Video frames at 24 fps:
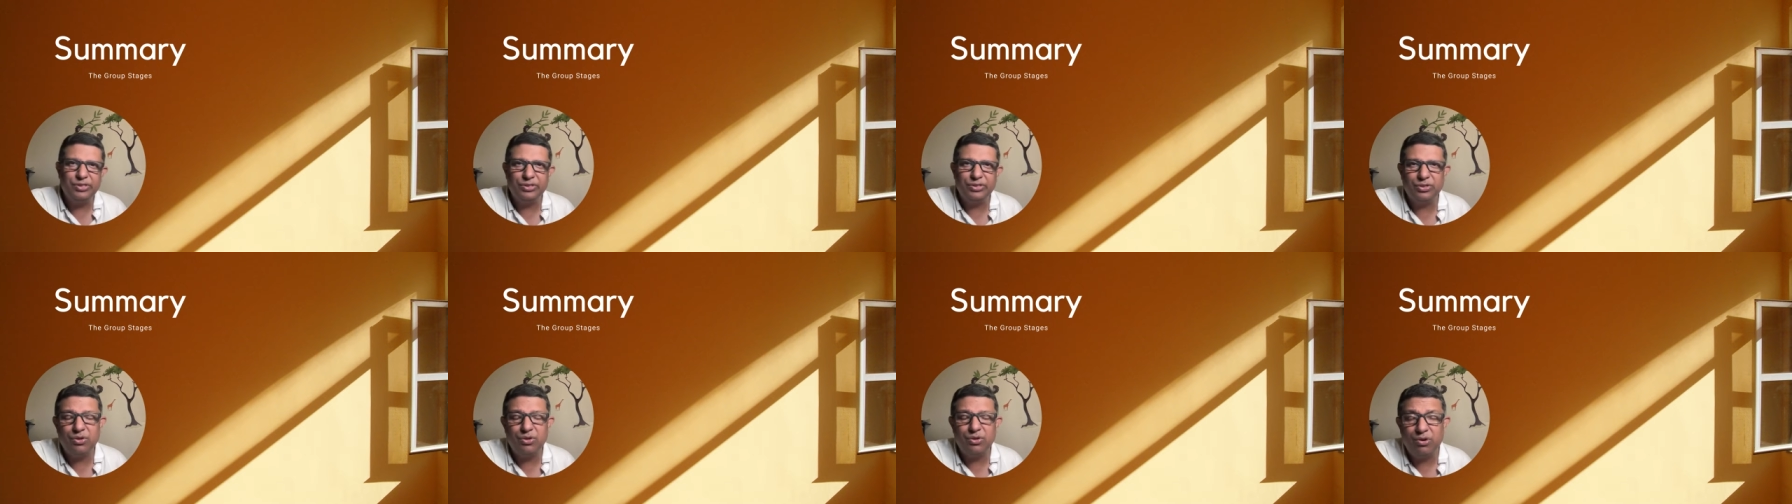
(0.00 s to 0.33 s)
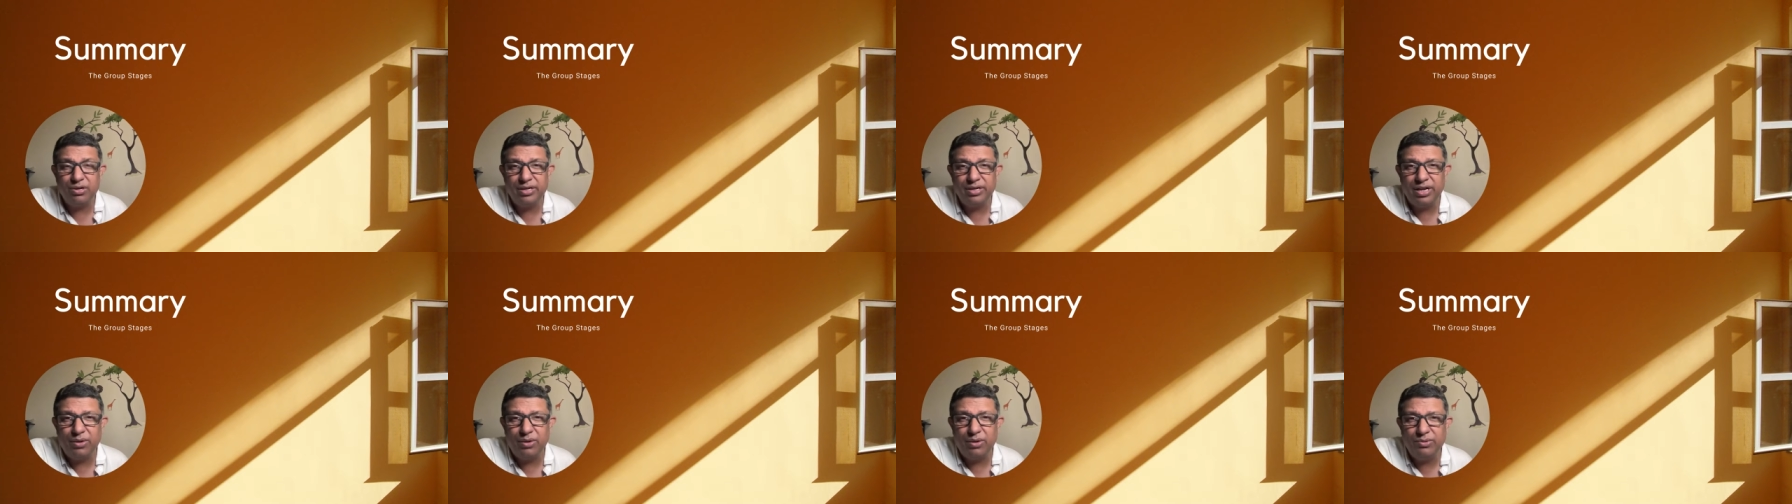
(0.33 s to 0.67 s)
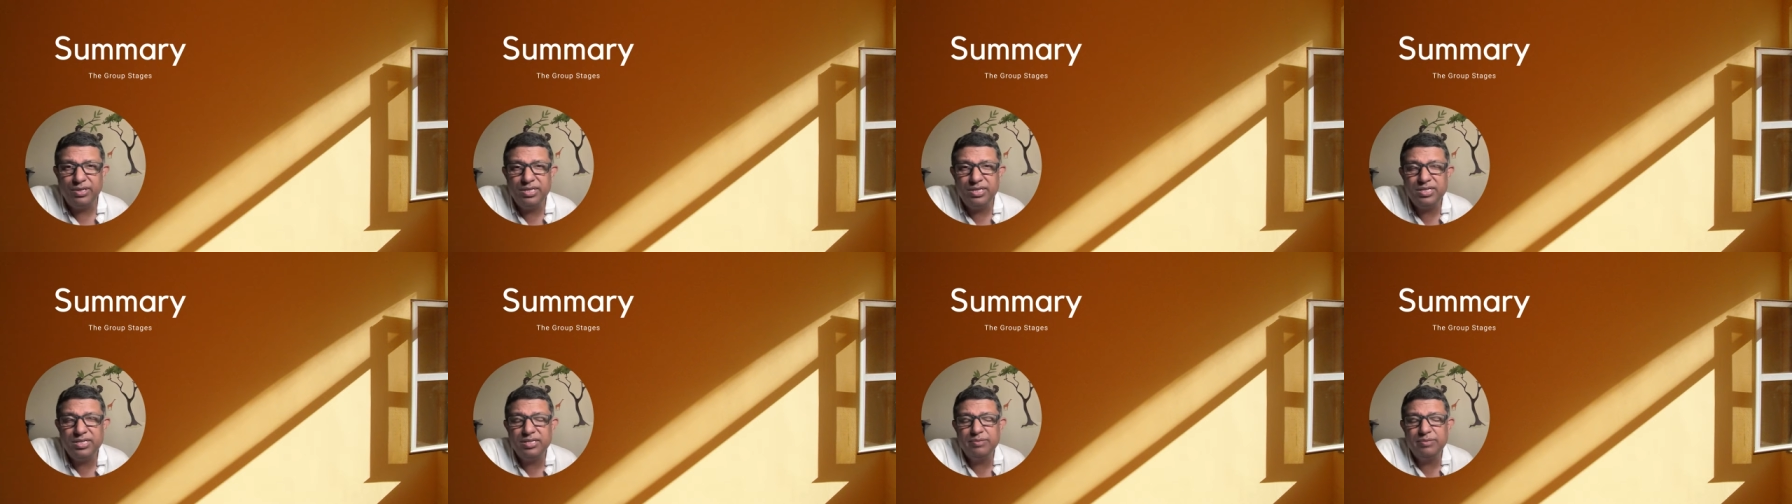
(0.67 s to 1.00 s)
which has gone
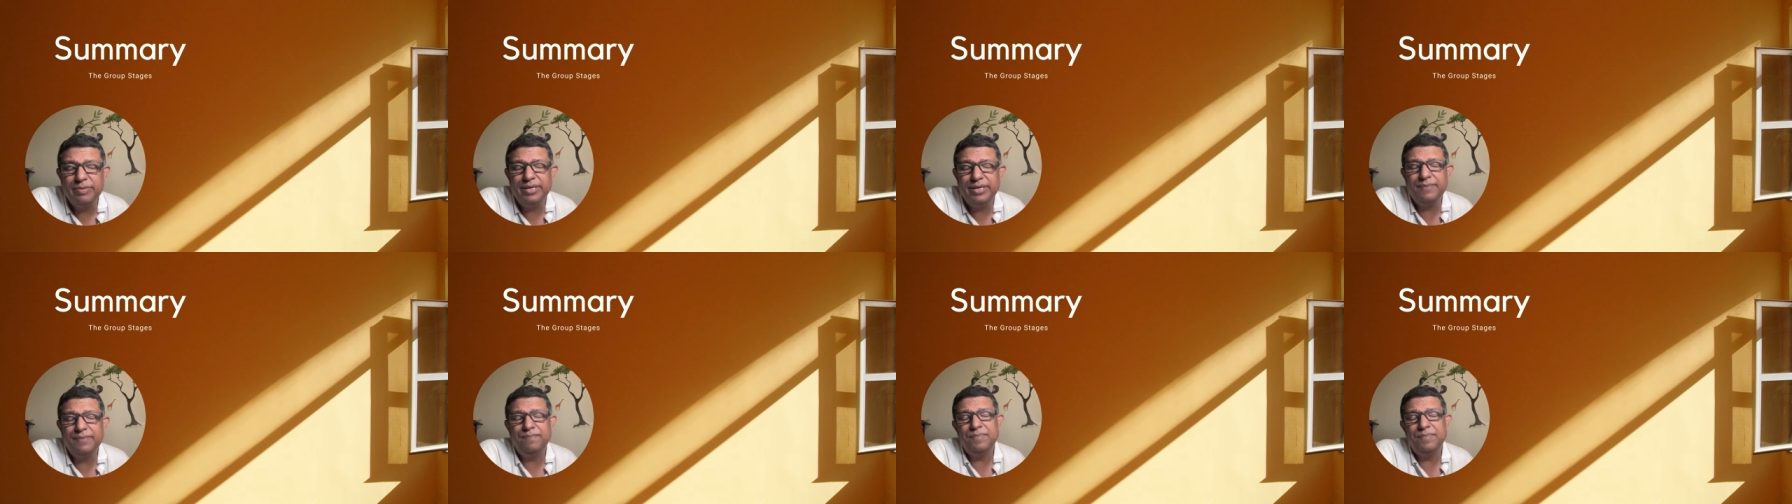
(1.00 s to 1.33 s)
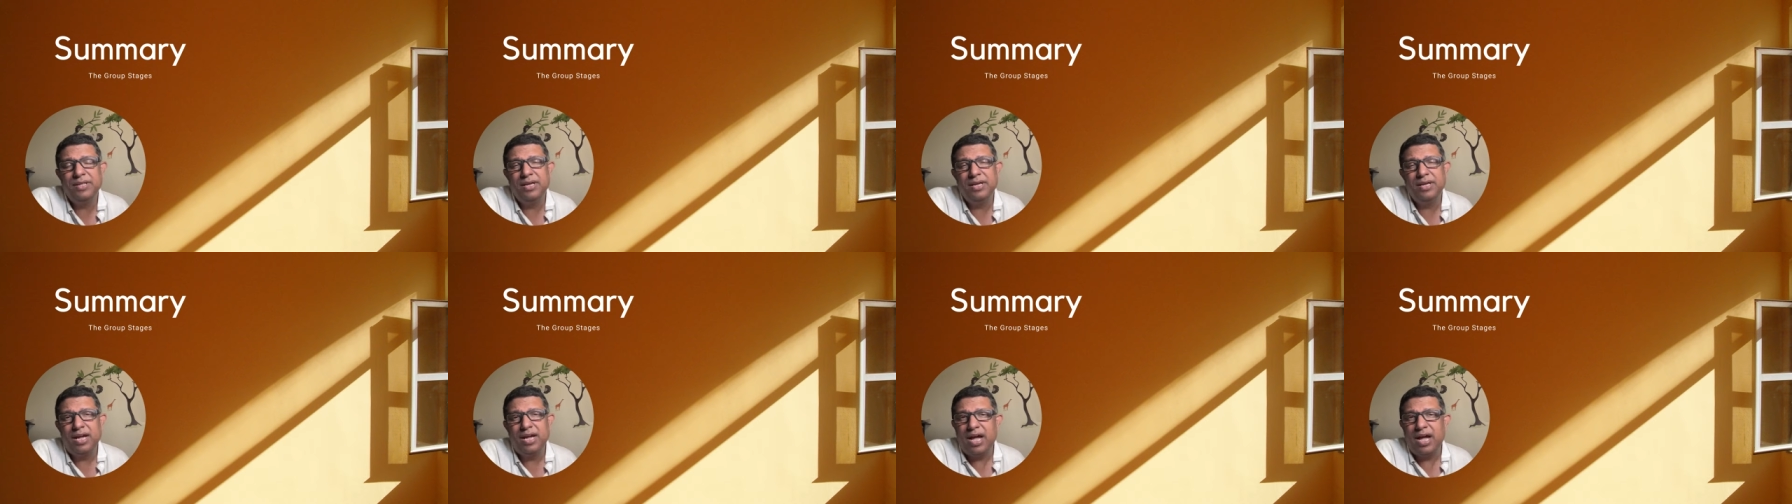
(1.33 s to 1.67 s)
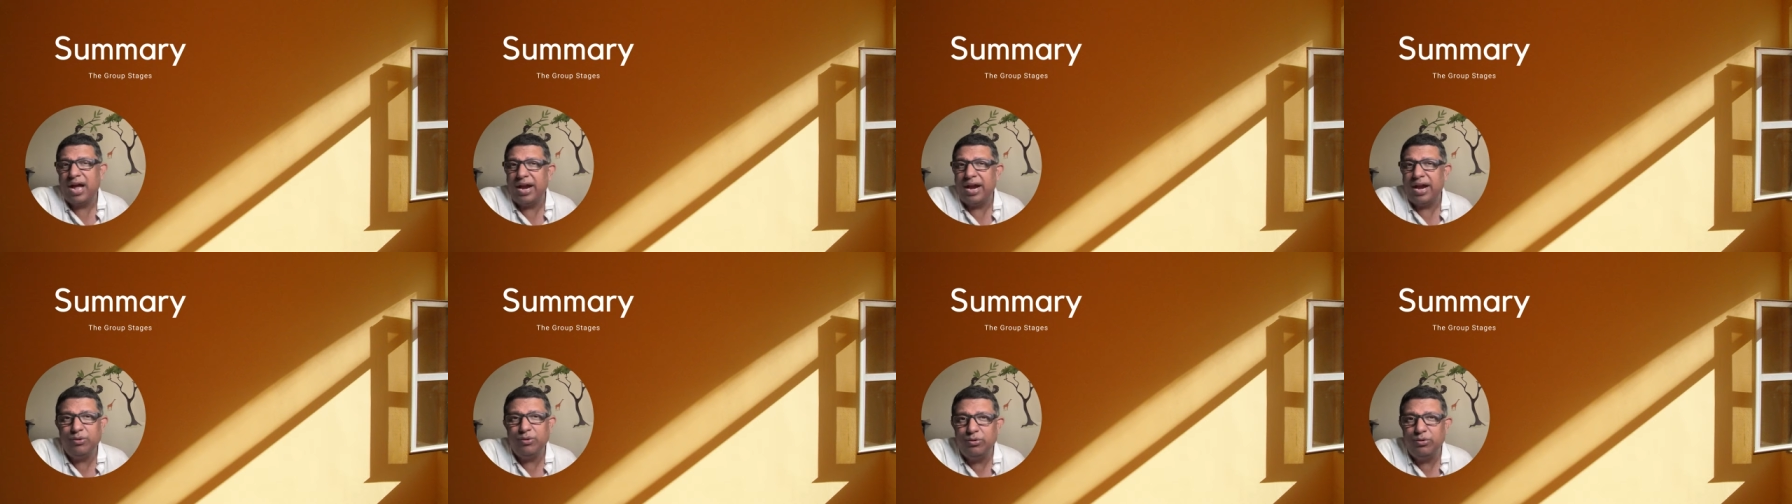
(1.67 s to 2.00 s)
down a little bit.
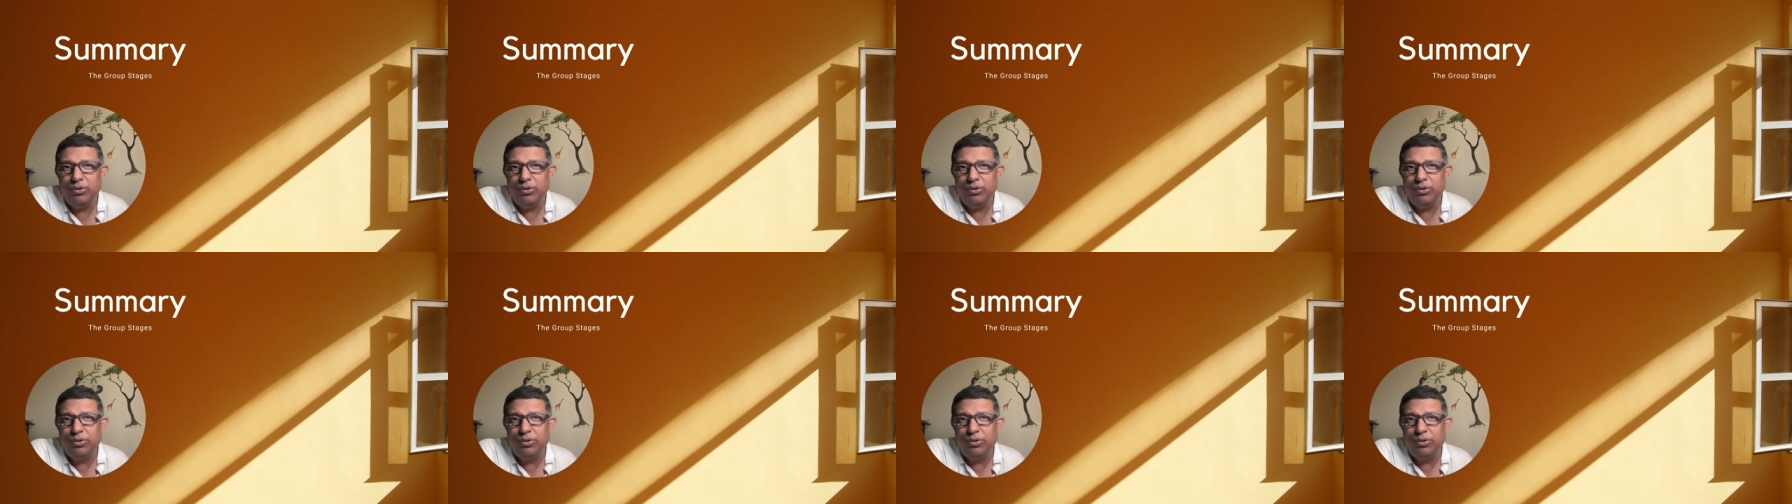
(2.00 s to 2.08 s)
I